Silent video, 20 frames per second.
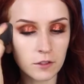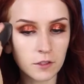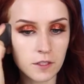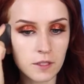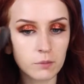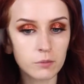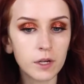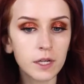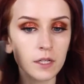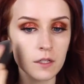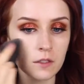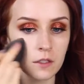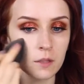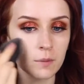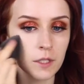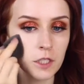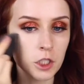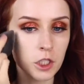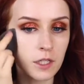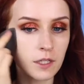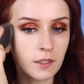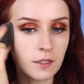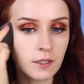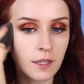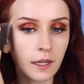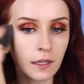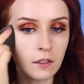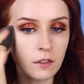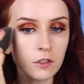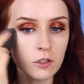there's some redness on my cheeks
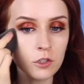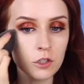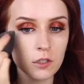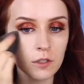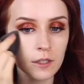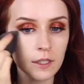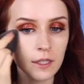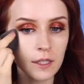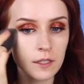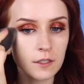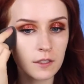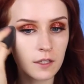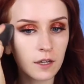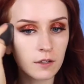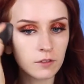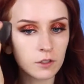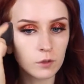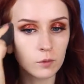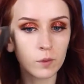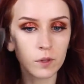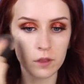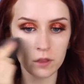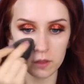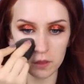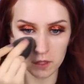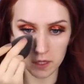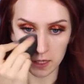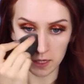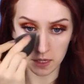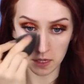that usually gets covered with
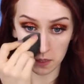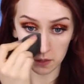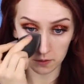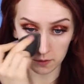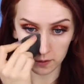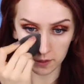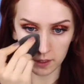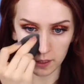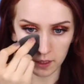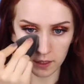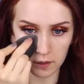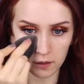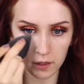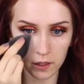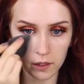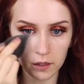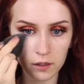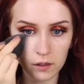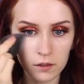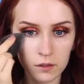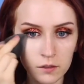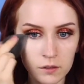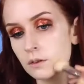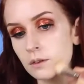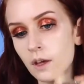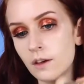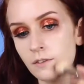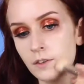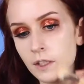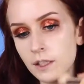the second layer.
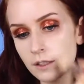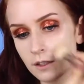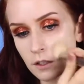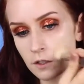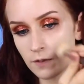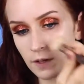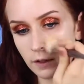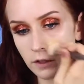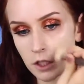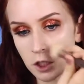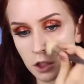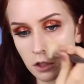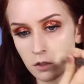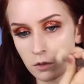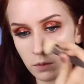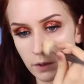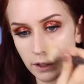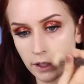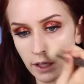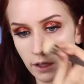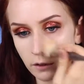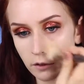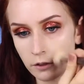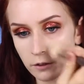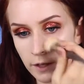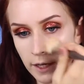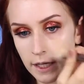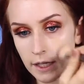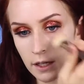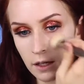I feel like this foundation is really
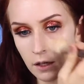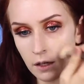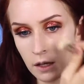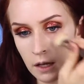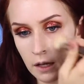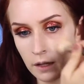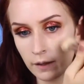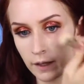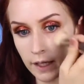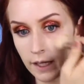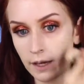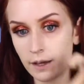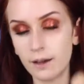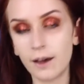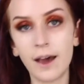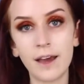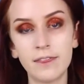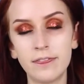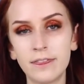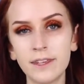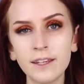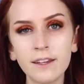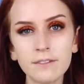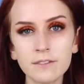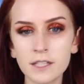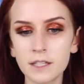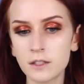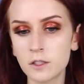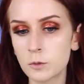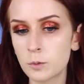underrated. Like, I think
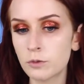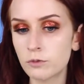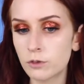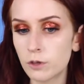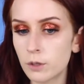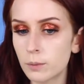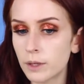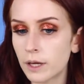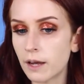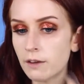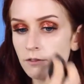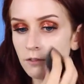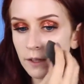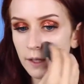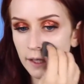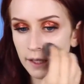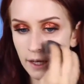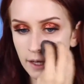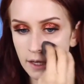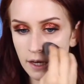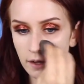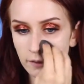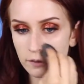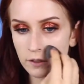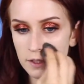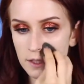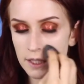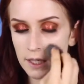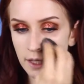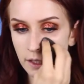I've said this before, but I feel like I
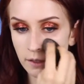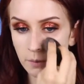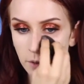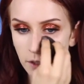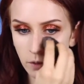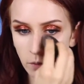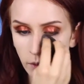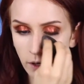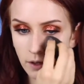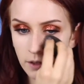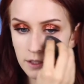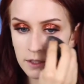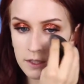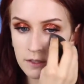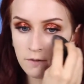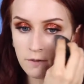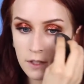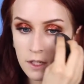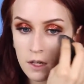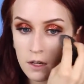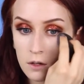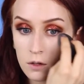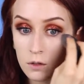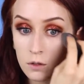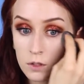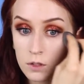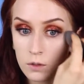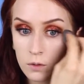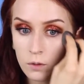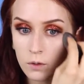never see anybody wear this in
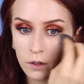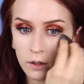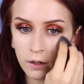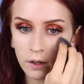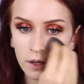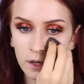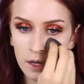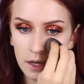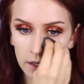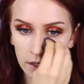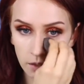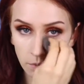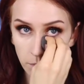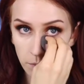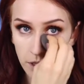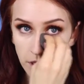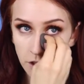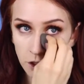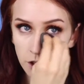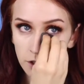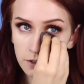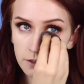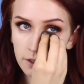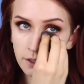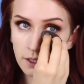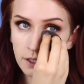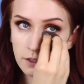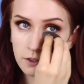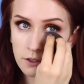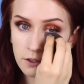videos or in pictures
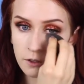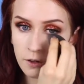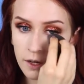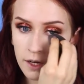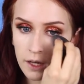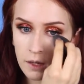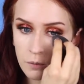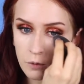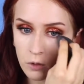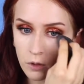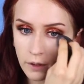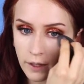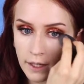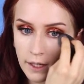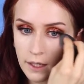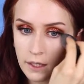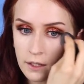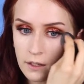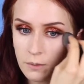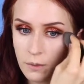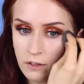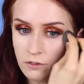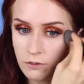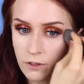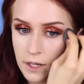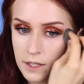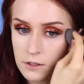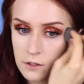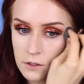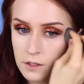on Instagram or like any of my
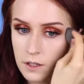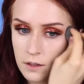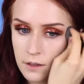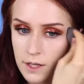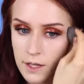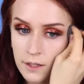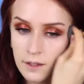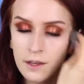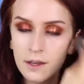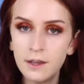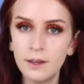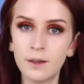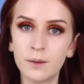friends or anything.